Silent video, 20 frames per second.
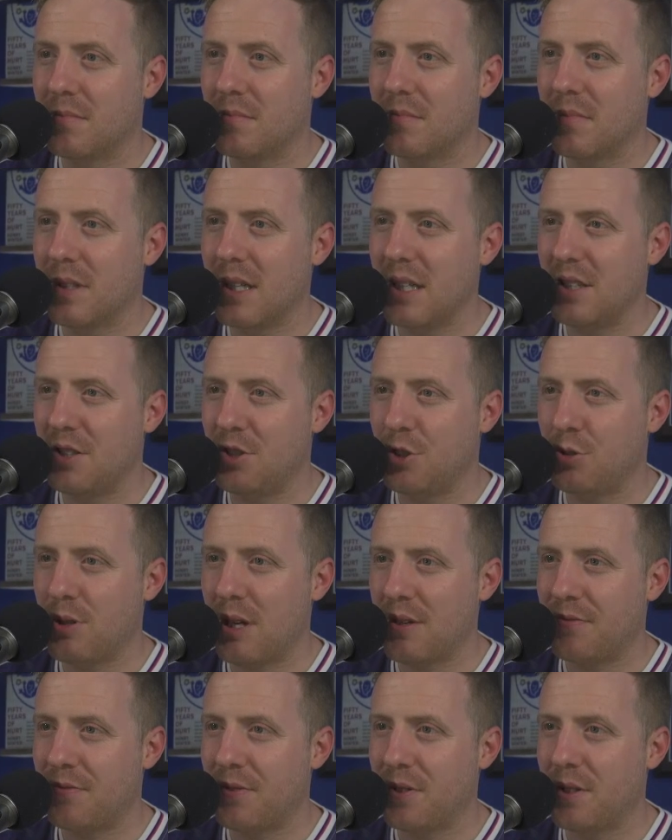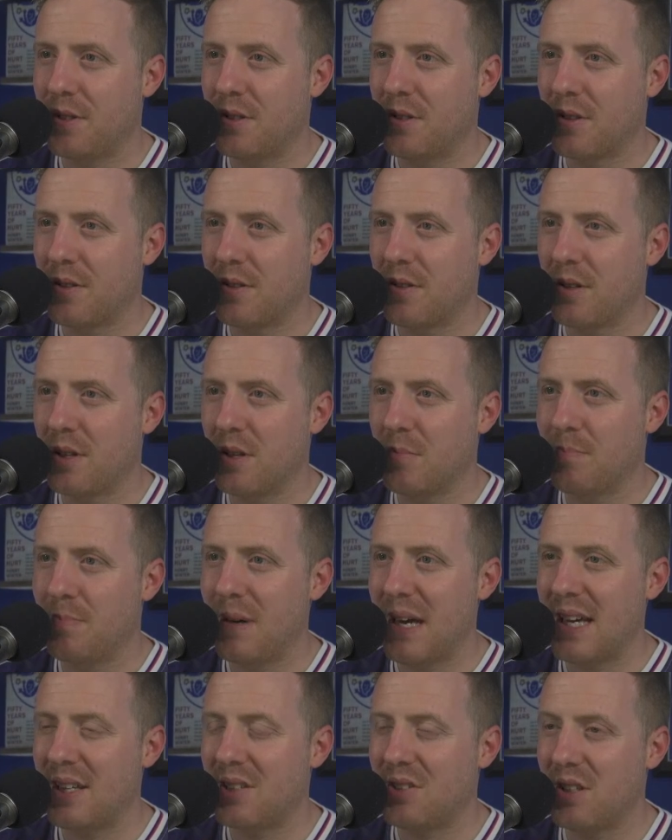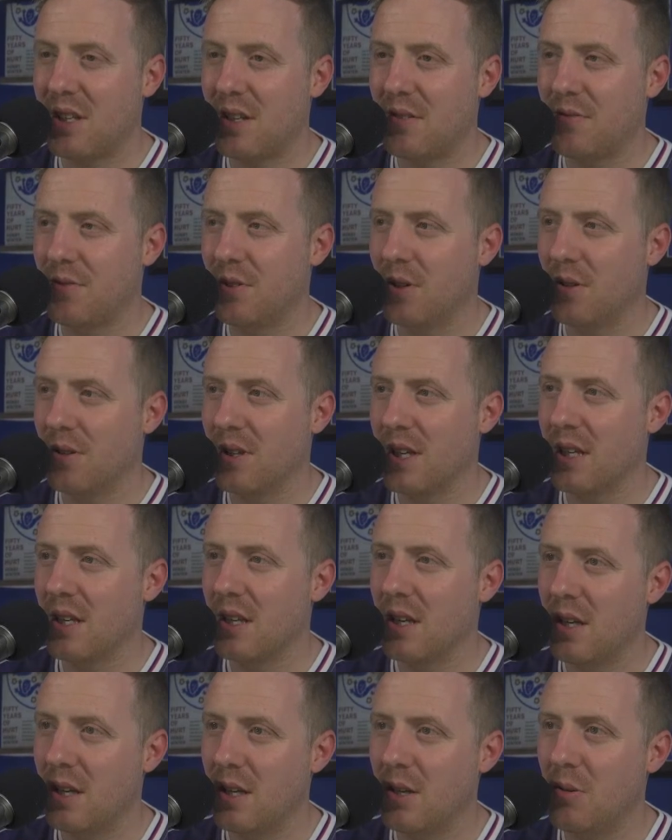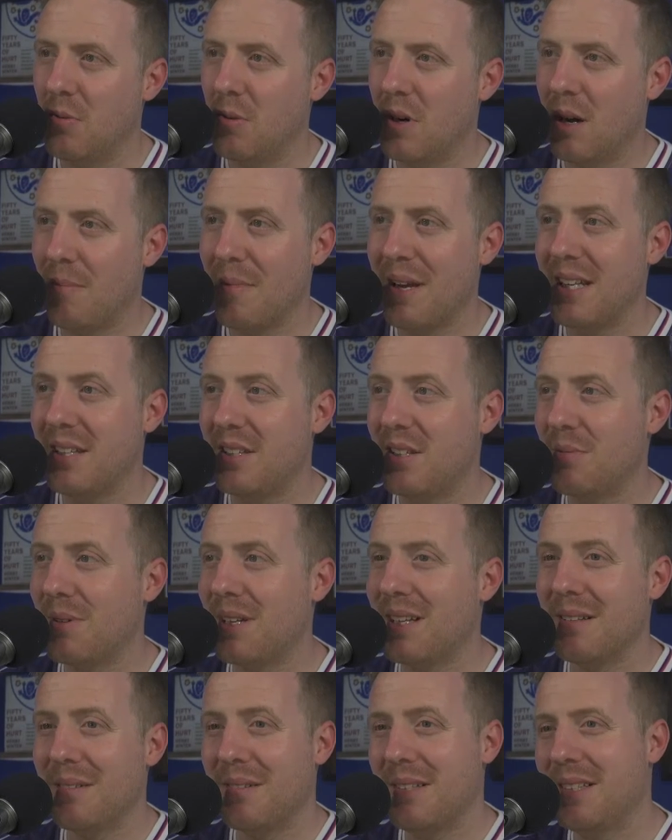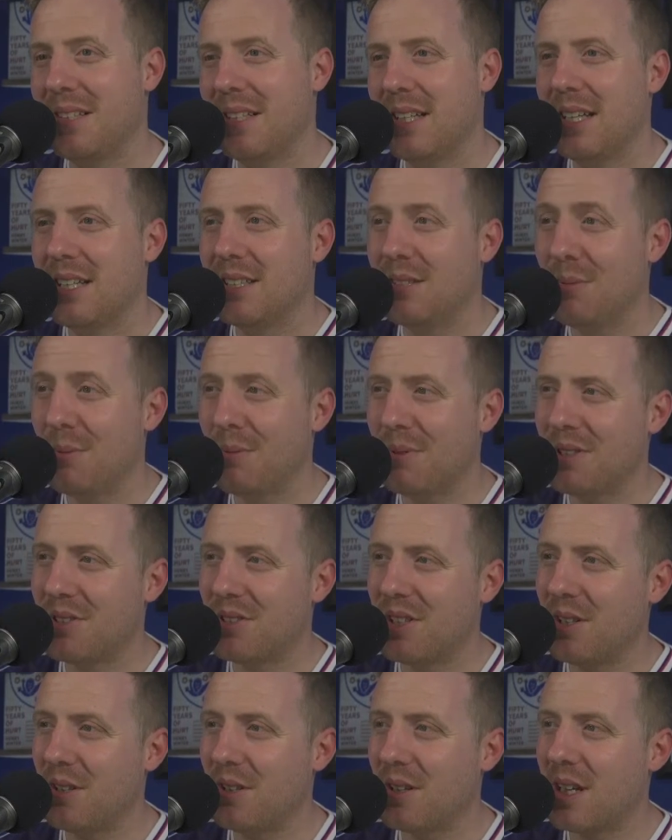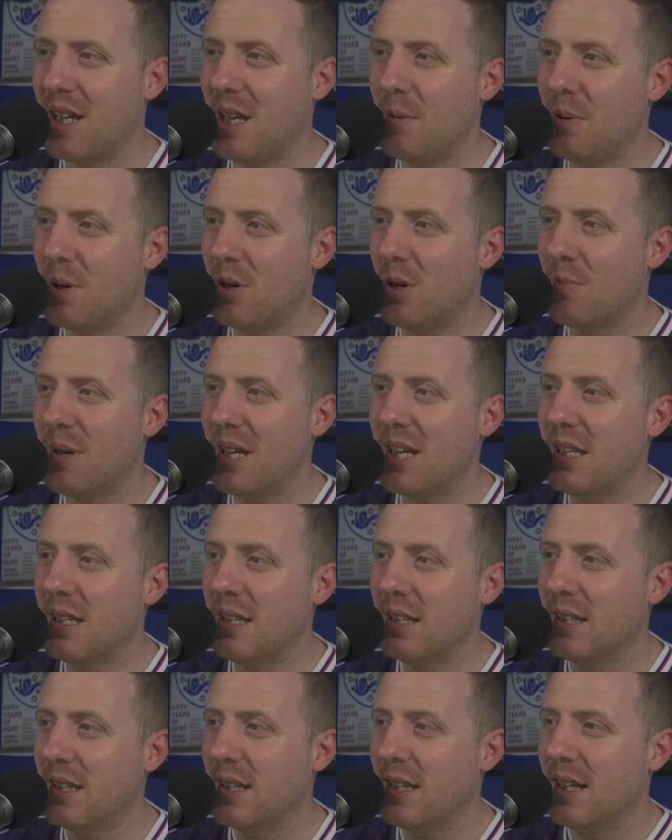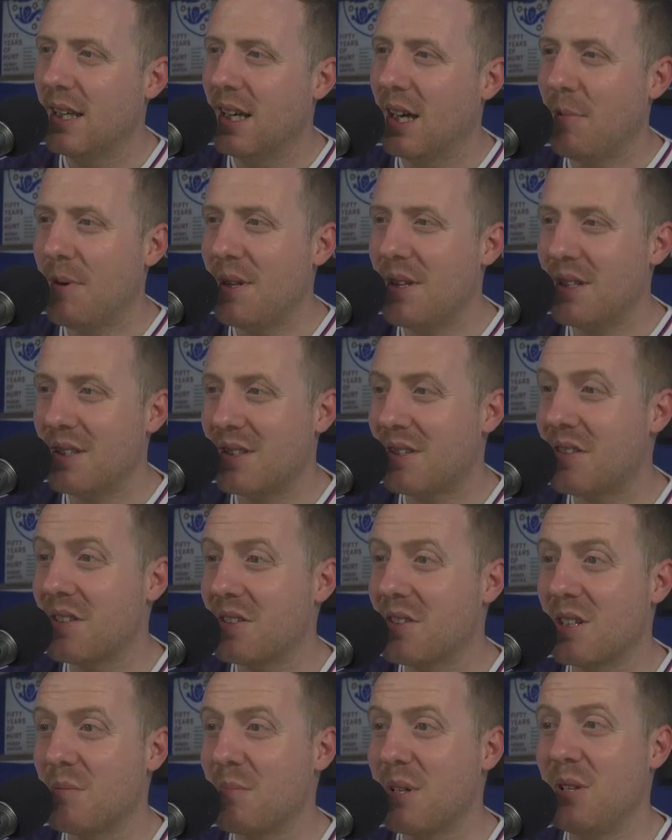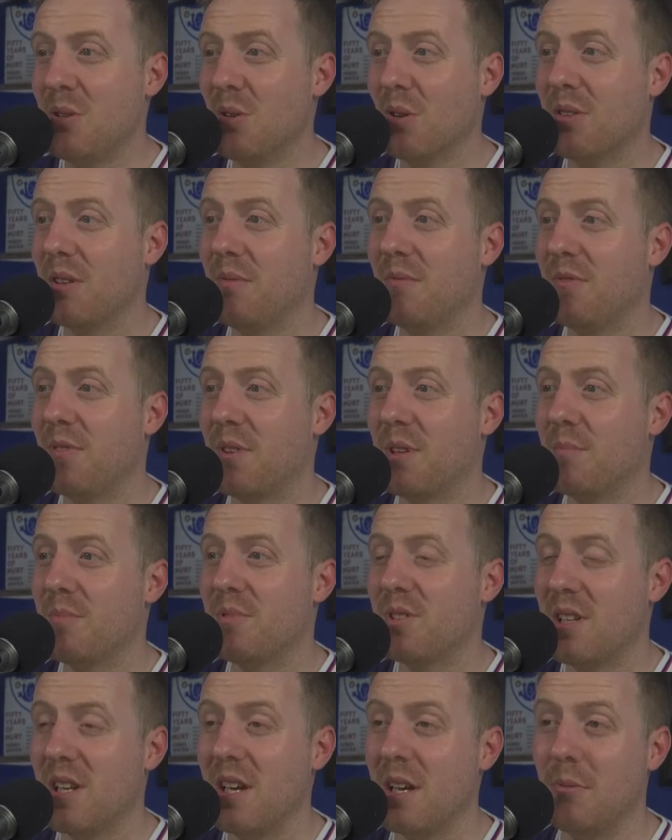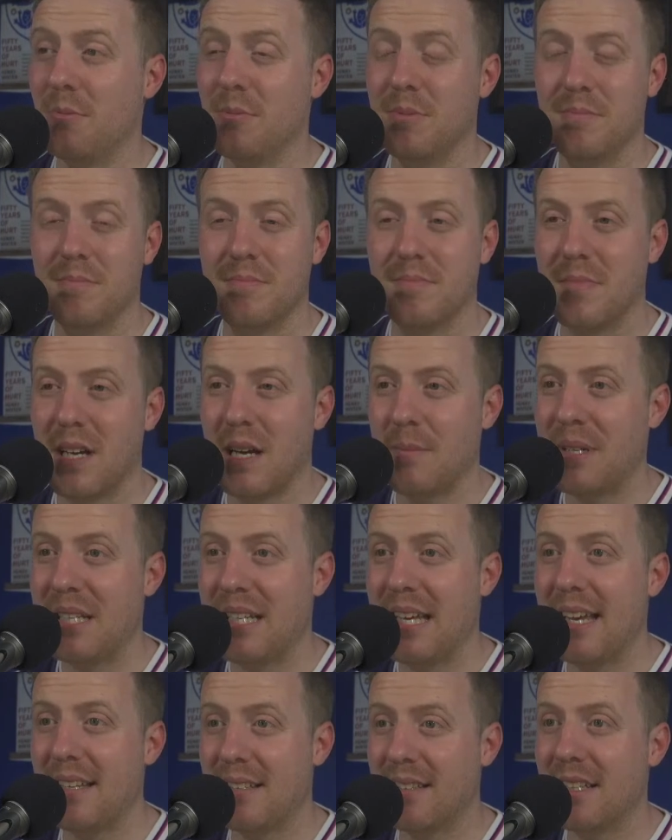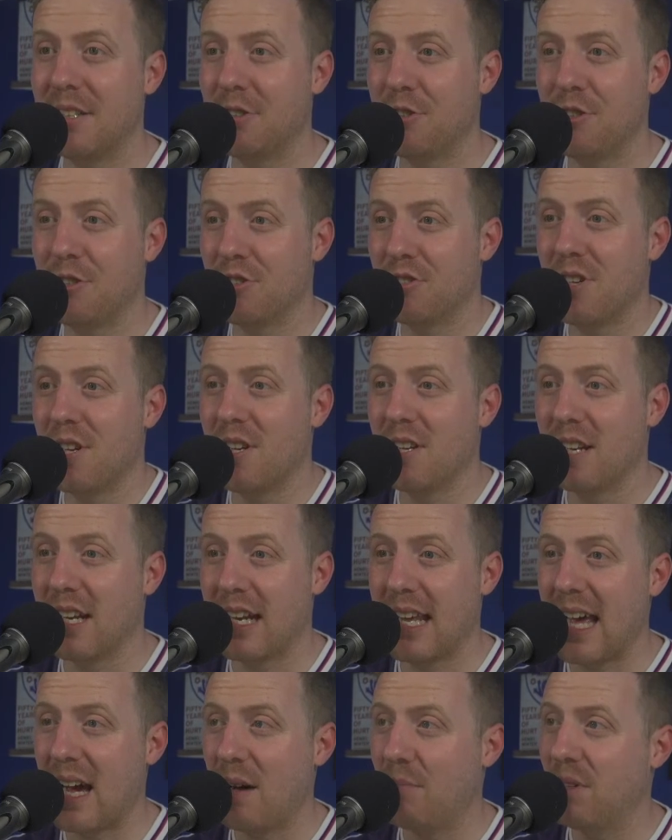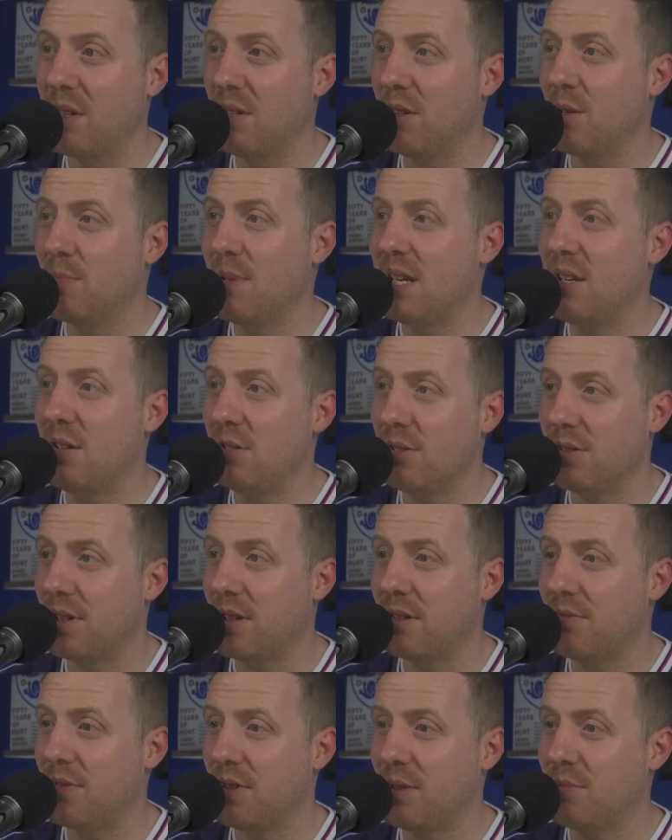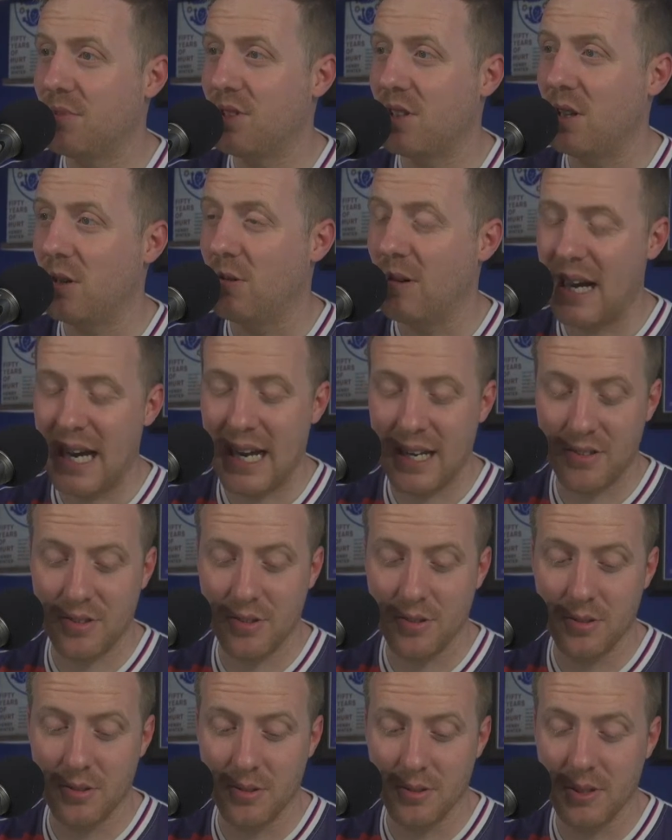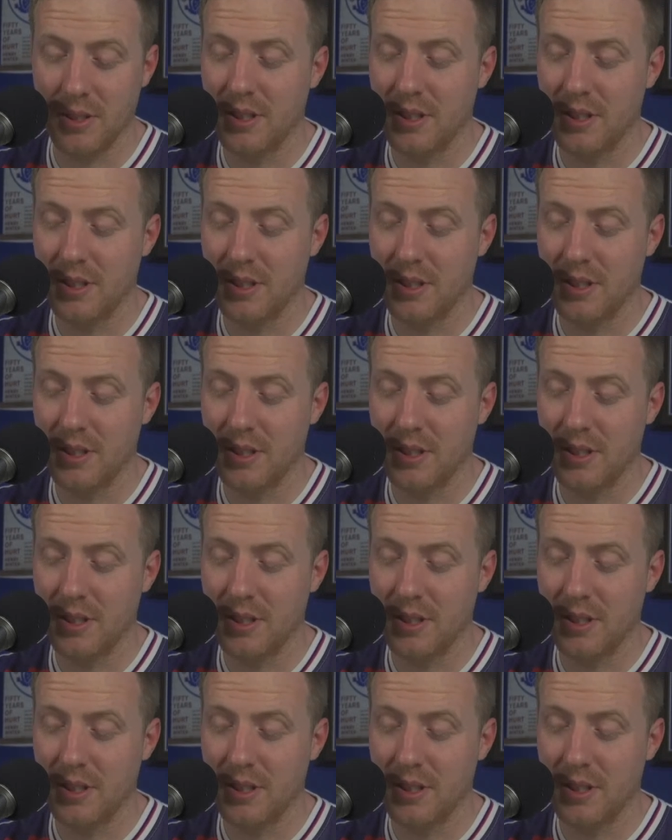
Is Trafford the third best? If not, then who? I mean, do we want to see another keeper come in? I mean, there's going to be nothing for them to do. I mean, it is literally just earning a cap. There'll be nothing for them to do at all